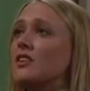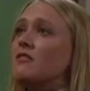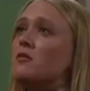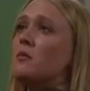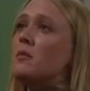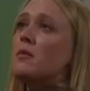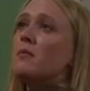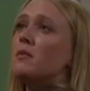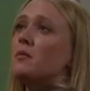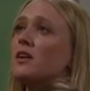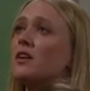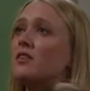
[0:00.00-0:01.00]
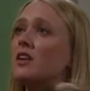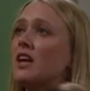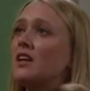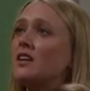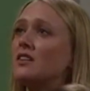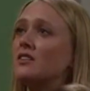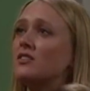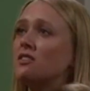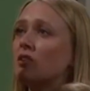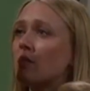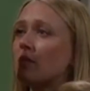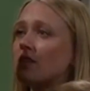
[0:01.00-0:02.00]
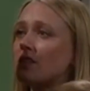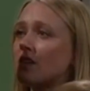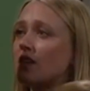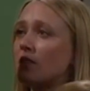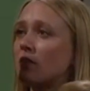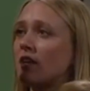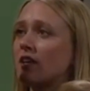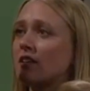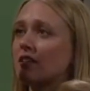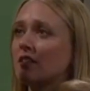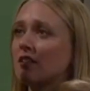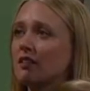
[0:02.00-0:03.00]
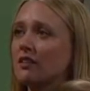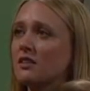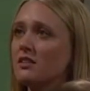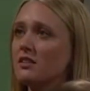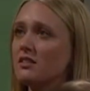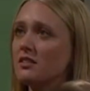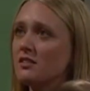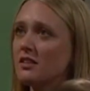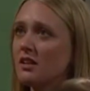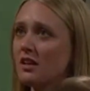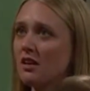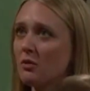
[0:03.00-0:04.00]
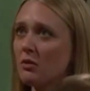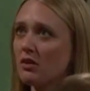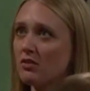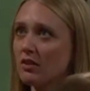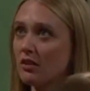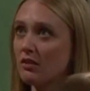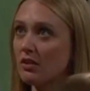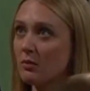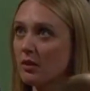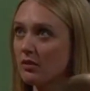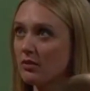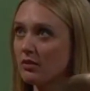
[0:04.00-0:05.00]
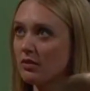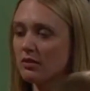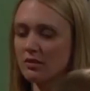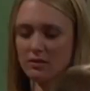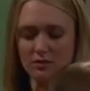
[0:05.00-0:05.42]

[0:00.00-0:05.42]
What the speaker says: can't even remember my own age, and you want me to celebrate? Isn't a year worth cheering about?